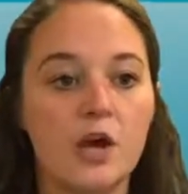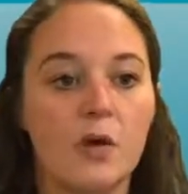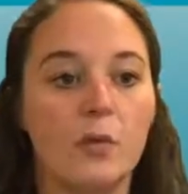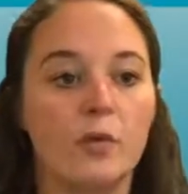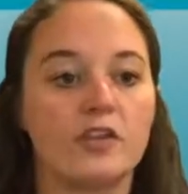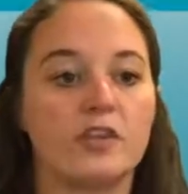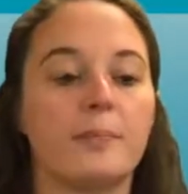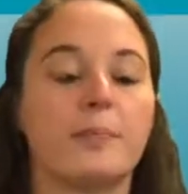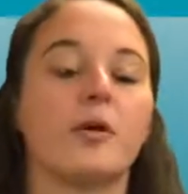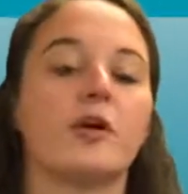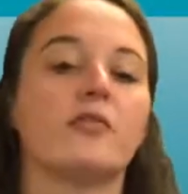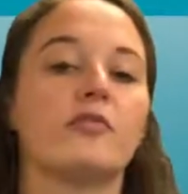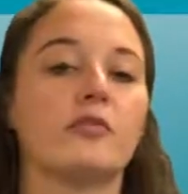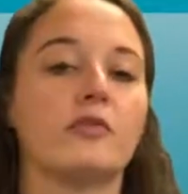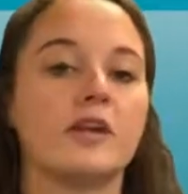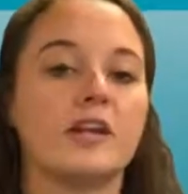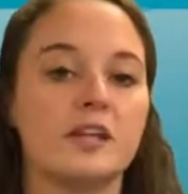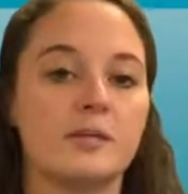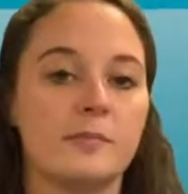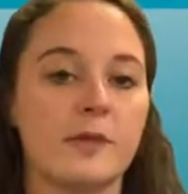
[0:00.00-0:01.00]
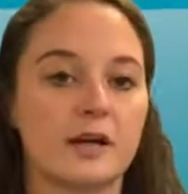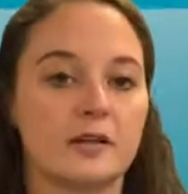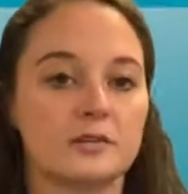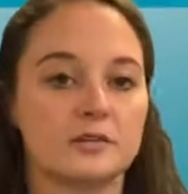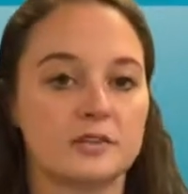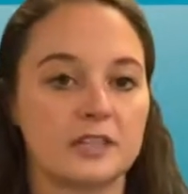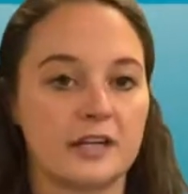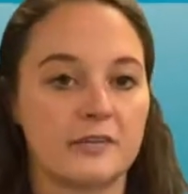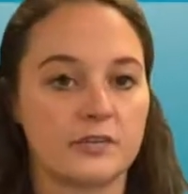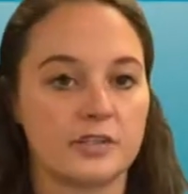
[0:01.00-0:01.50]
with a perforated
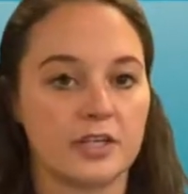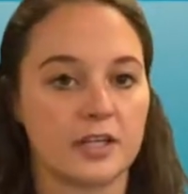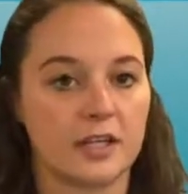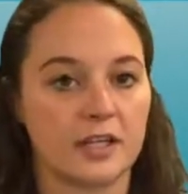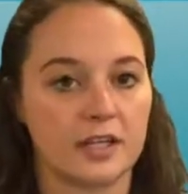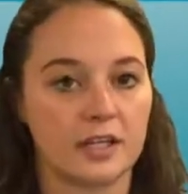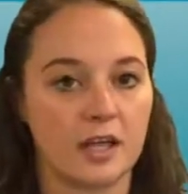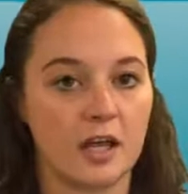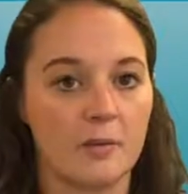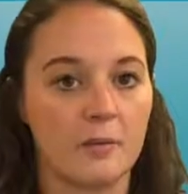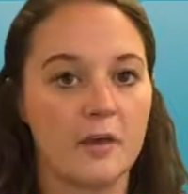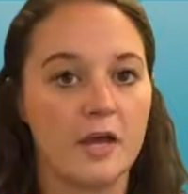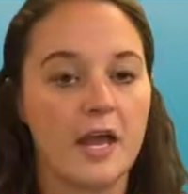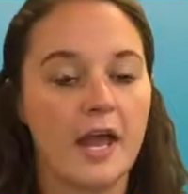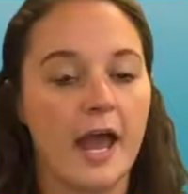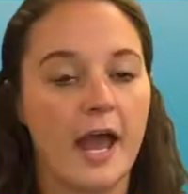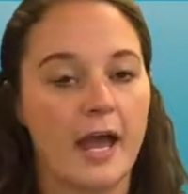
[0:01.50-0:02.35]
Meckel's diverticulum